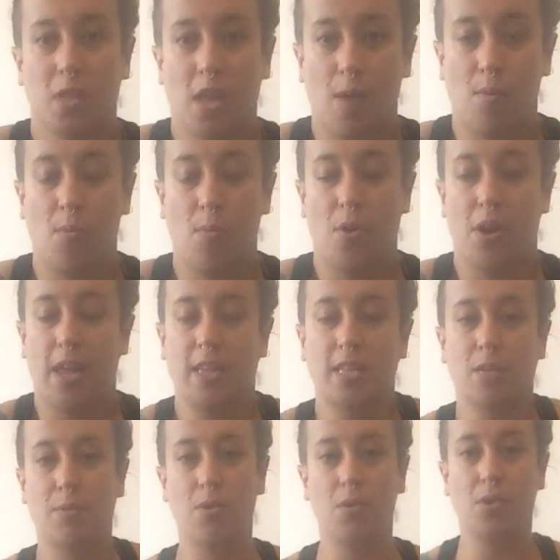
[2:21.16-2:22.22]
with the upper body.
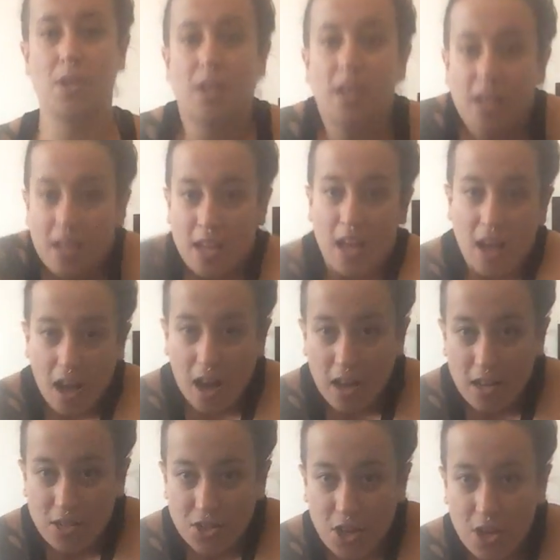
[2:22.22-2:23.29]
So we're not going to
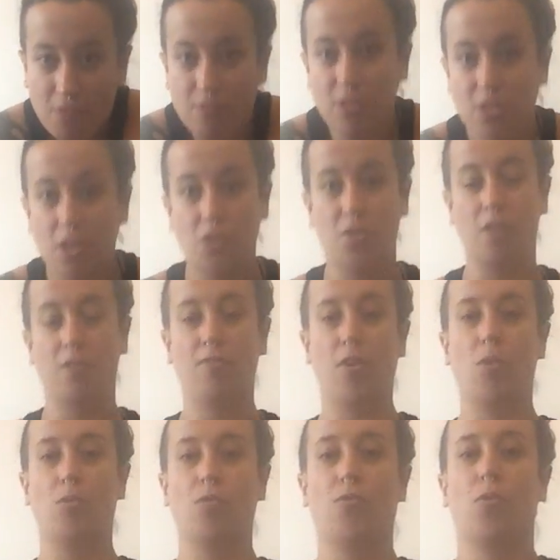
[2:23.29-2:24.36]
hunch over as such, trying to
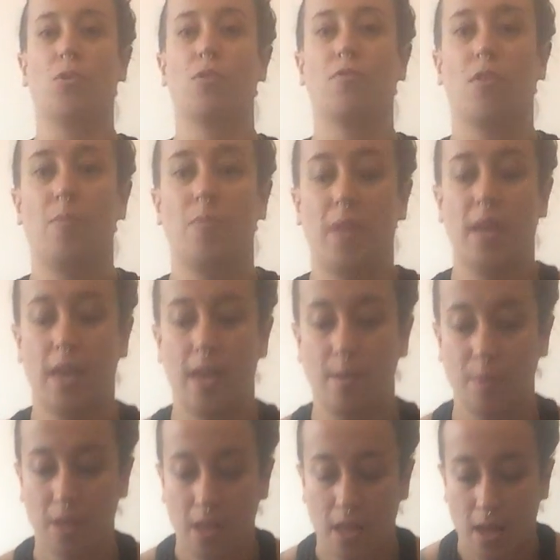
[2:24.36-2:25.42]
fold forward from the
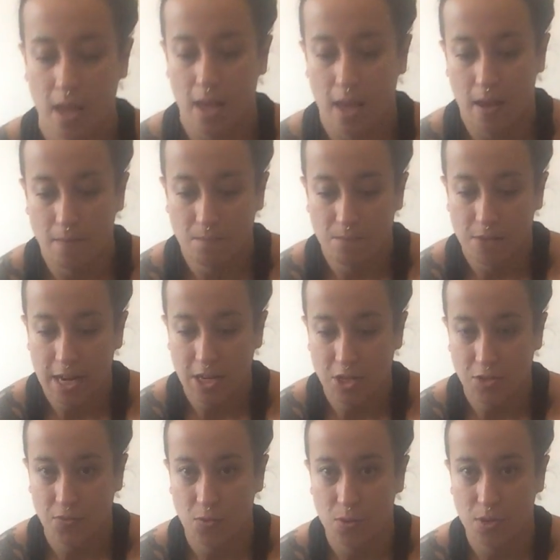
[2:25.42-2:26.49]
hip and
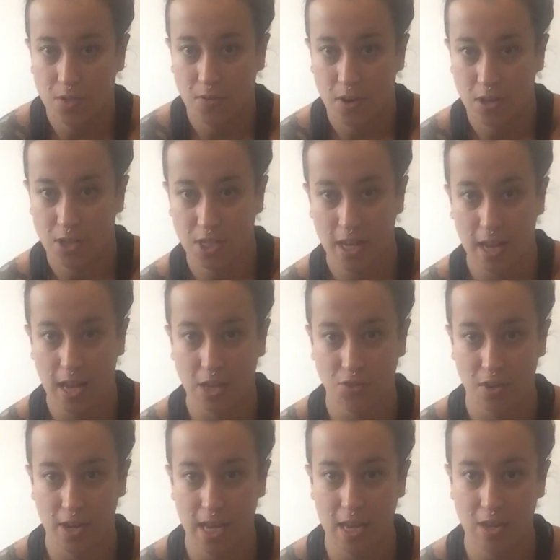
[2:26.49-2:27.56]
reach forward as far as you can.
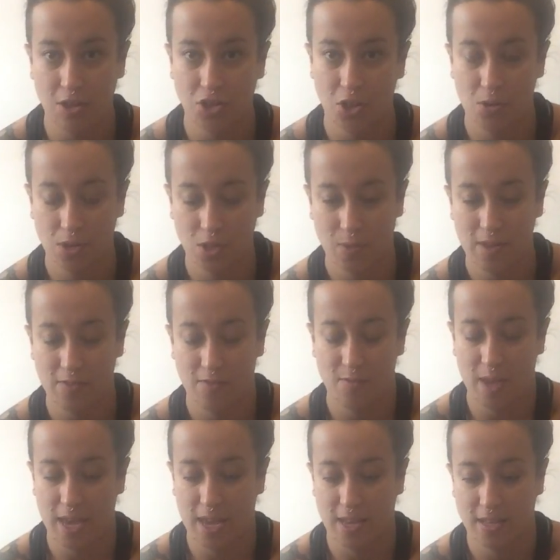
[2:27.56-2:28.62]
Trying to keep your shoulders away from
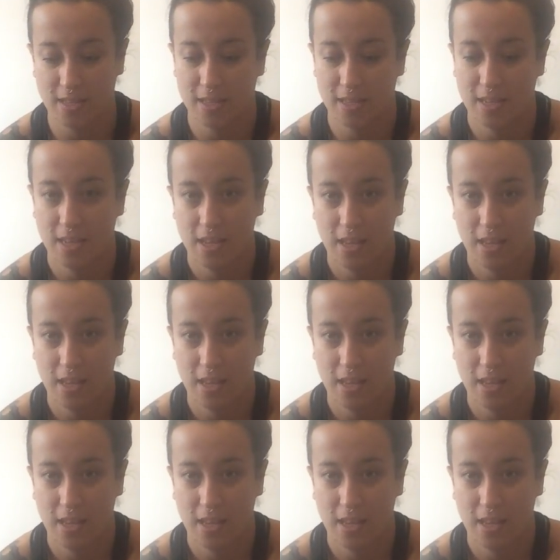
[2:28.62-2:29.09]
your ears.